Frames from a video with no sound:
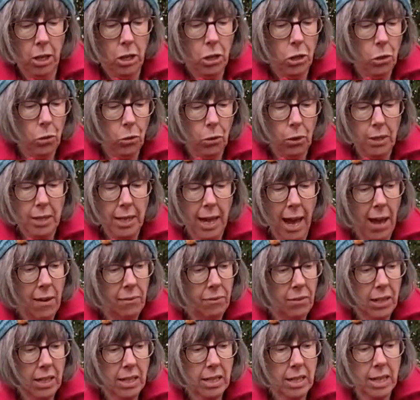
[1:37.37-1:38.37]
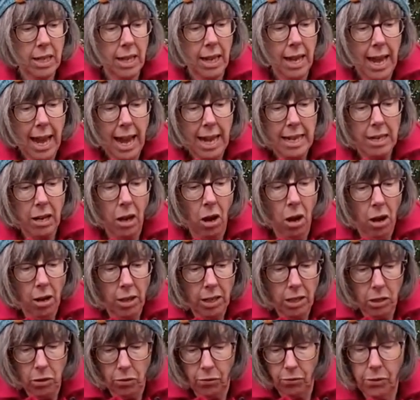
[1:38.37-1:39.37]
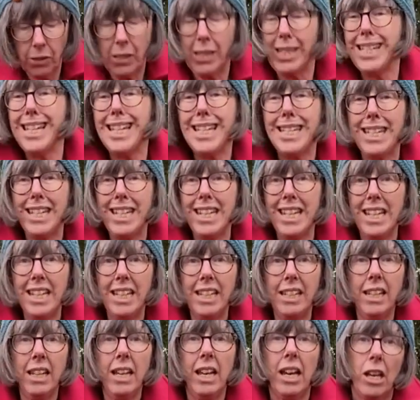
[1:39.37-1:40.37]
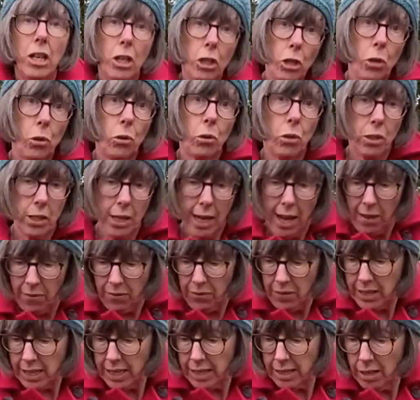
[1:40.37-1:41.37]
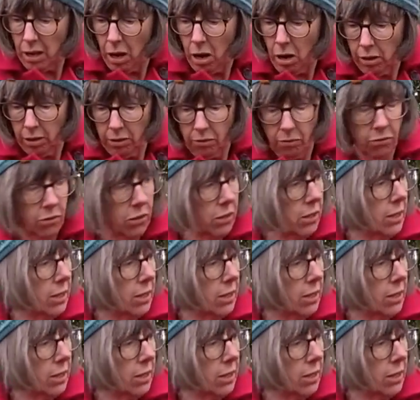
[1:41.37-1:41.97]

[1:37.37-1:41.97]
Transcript: you could have it at a height for sitting, you could have it as a height for